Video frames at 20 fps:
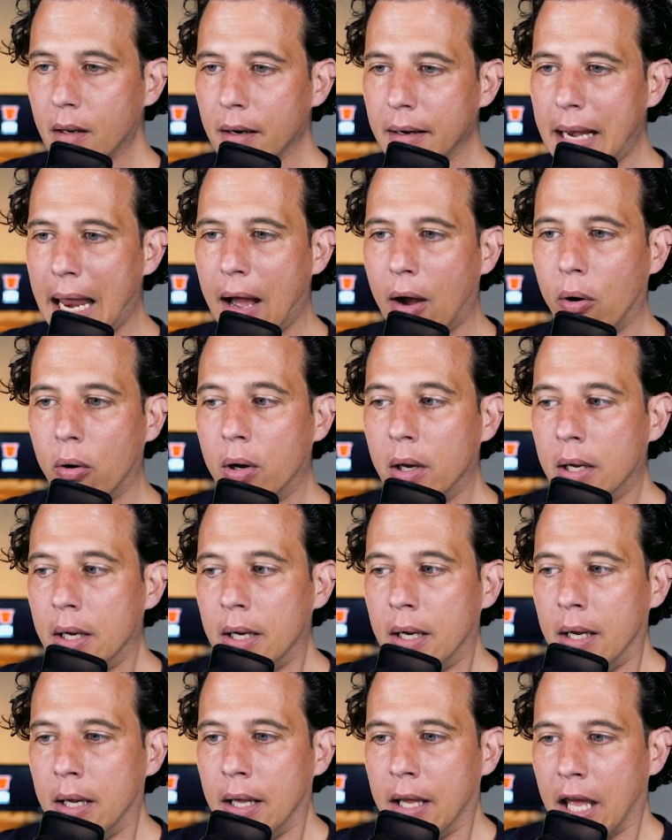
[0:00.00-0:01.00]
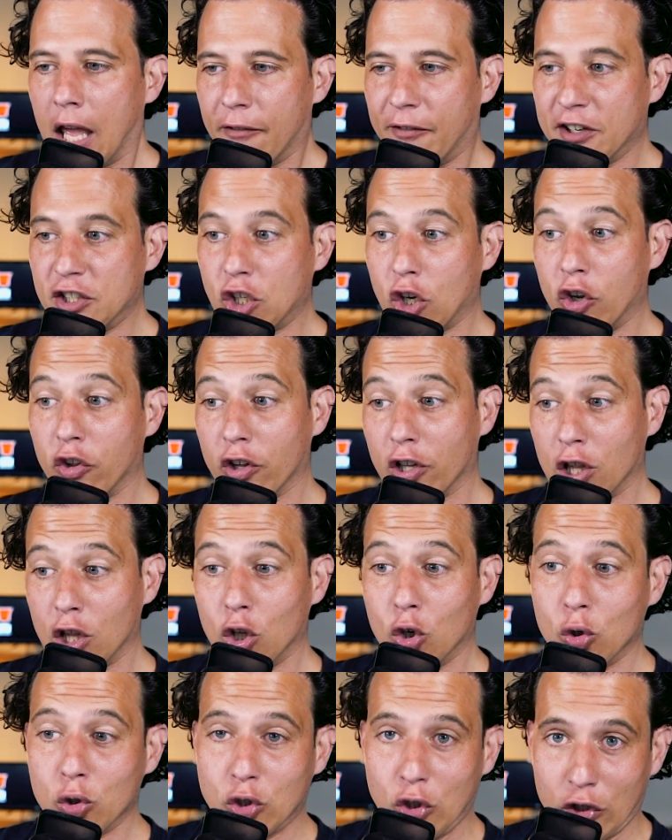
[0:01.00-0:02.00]
Now, if I show you the
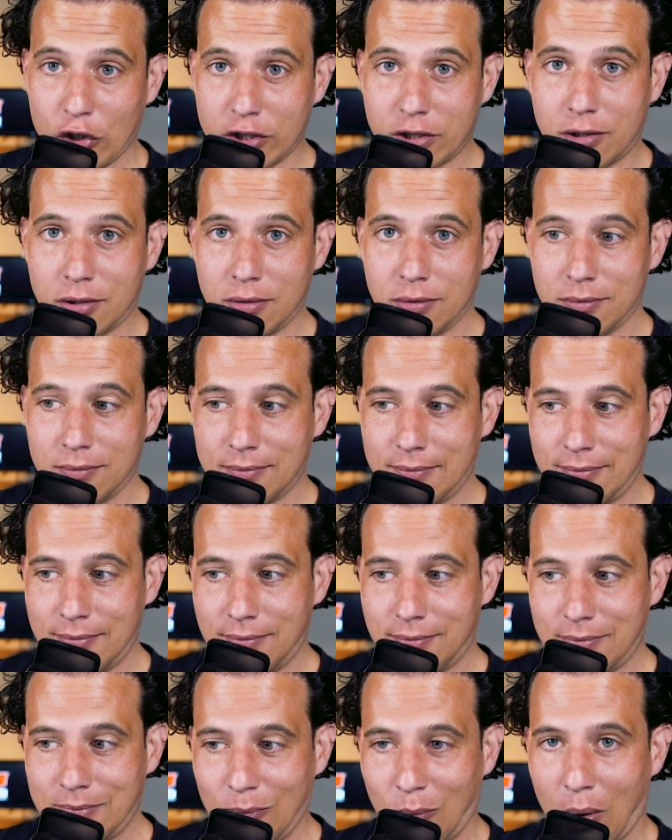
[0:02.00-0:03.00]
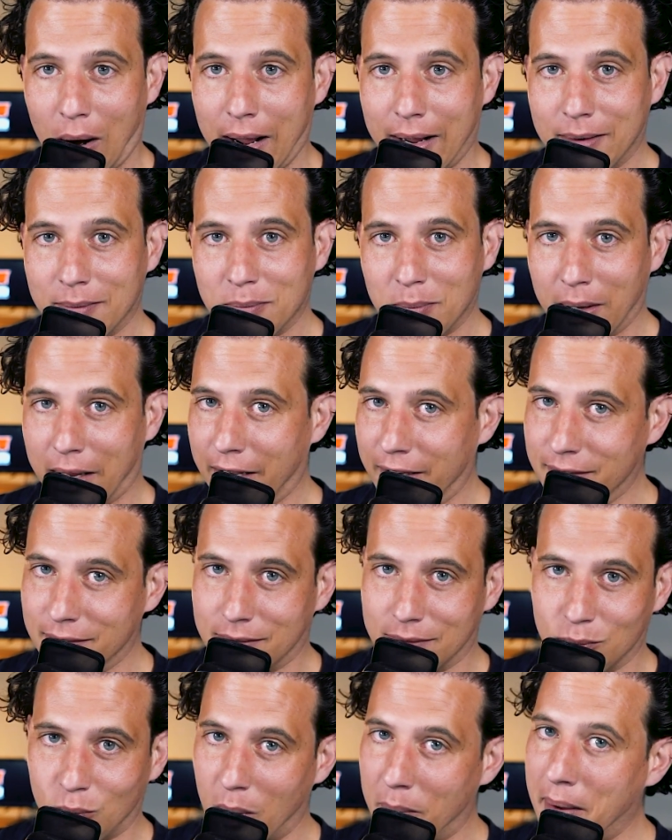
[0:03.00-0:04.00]
losers, right?
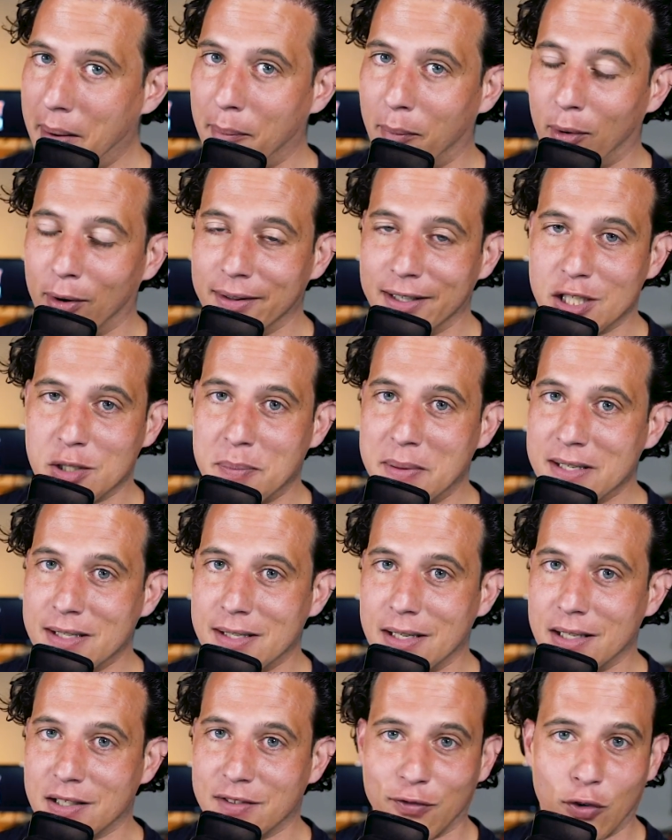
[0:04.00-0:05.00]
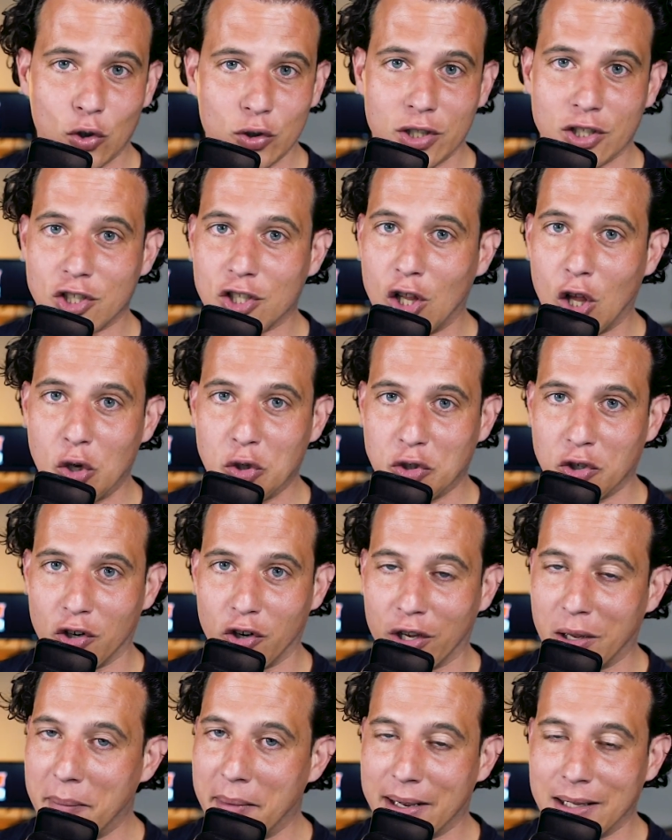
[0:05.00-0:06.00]
Because remember, in this business, full disclosure,
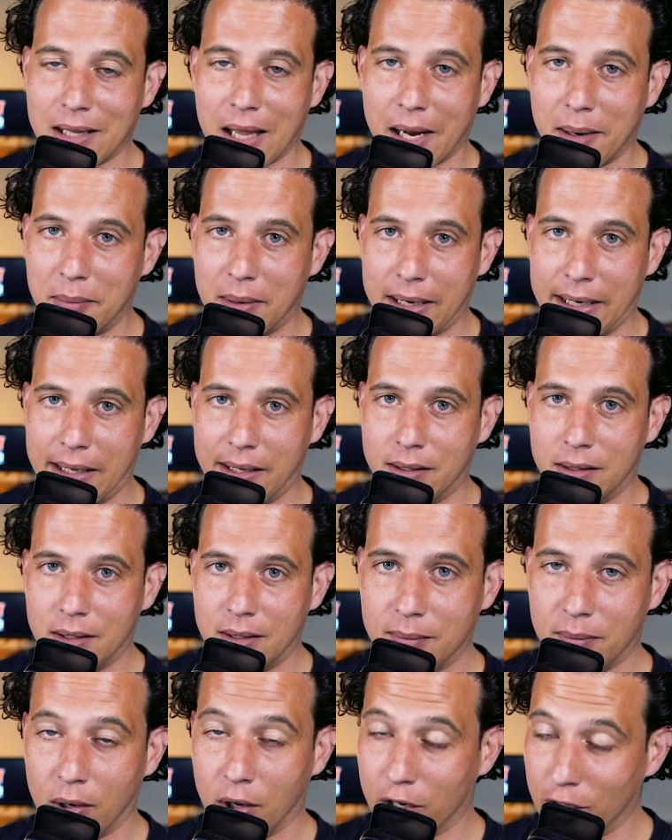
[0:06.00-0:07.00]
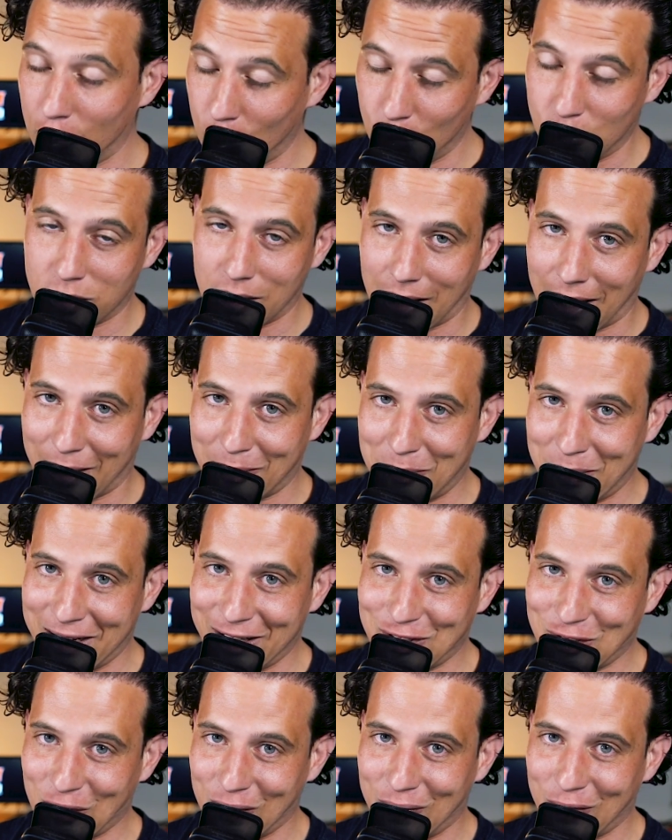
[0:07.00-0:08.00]
you can make a lot of money, but you can lose a lot of money
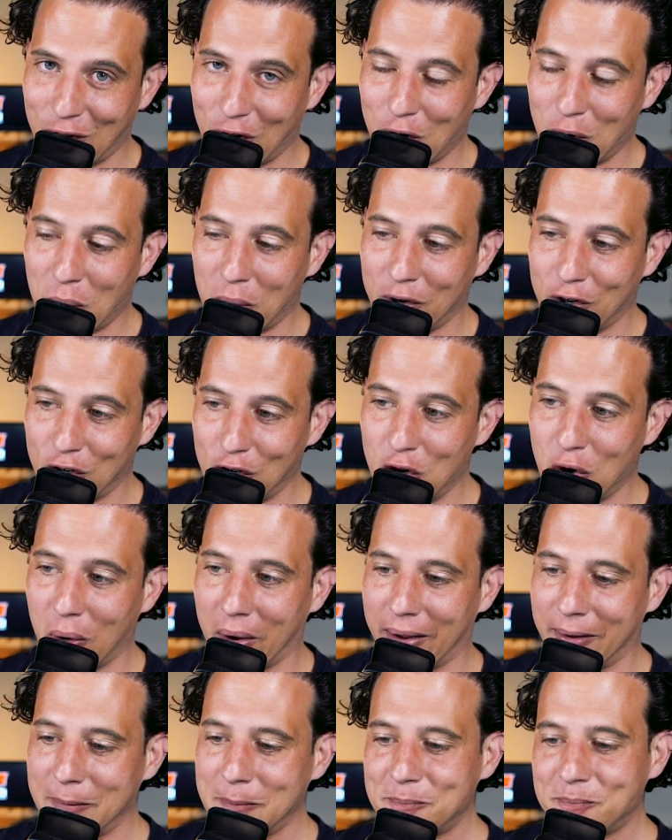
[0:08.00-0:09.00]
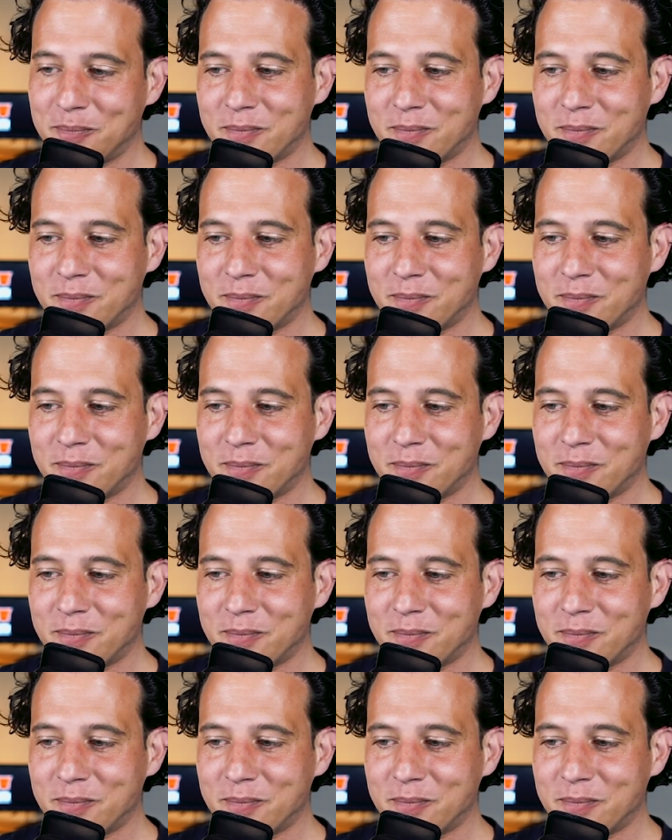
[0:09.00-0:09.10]
too if you don't know what you're doing.